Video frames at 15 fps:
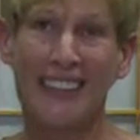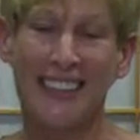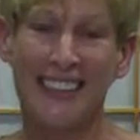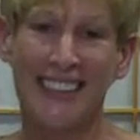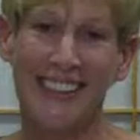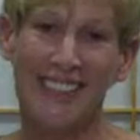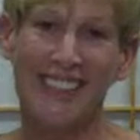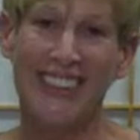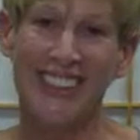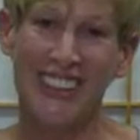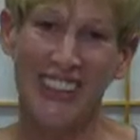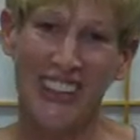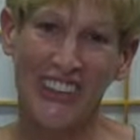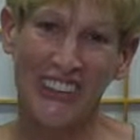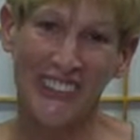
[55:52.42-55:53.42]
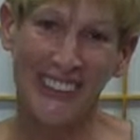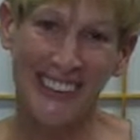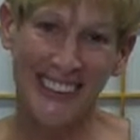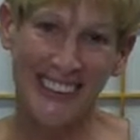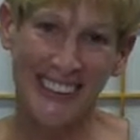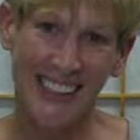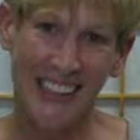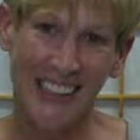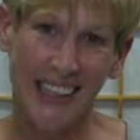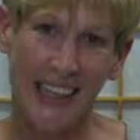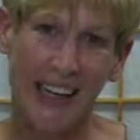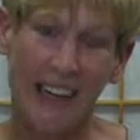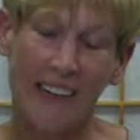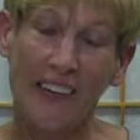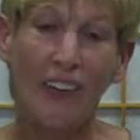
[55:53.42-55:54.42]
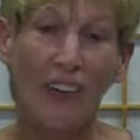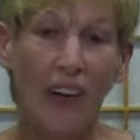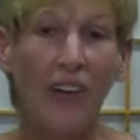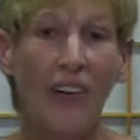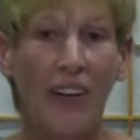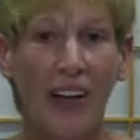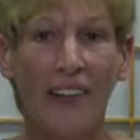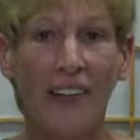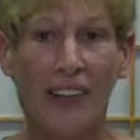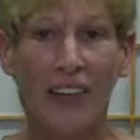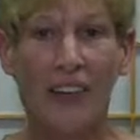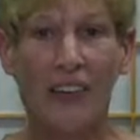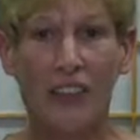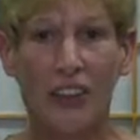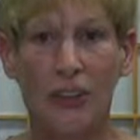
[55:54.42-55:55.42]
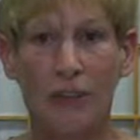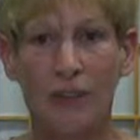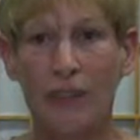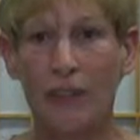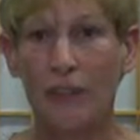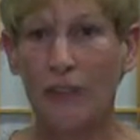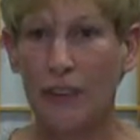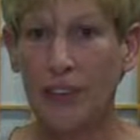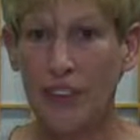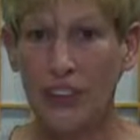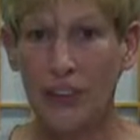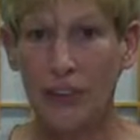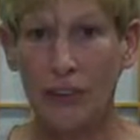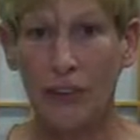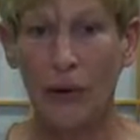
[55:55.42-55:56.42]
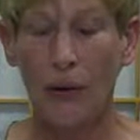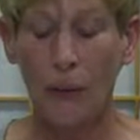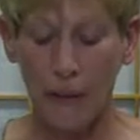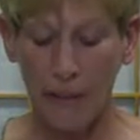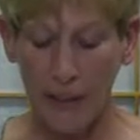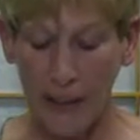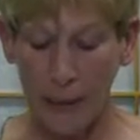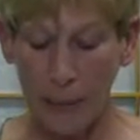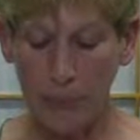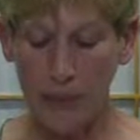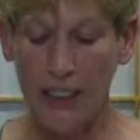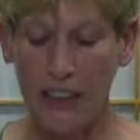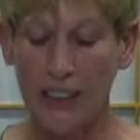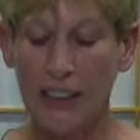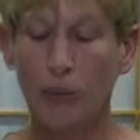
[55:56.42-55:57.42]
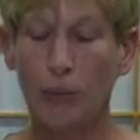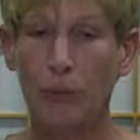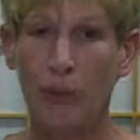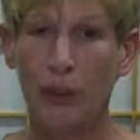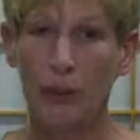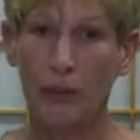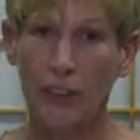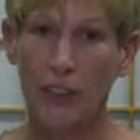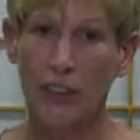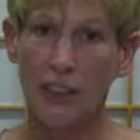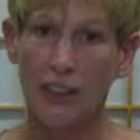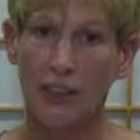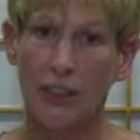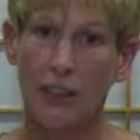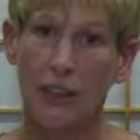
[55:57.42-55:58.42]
TV shows, and they're all on there, and feel free to go over them, take some notes.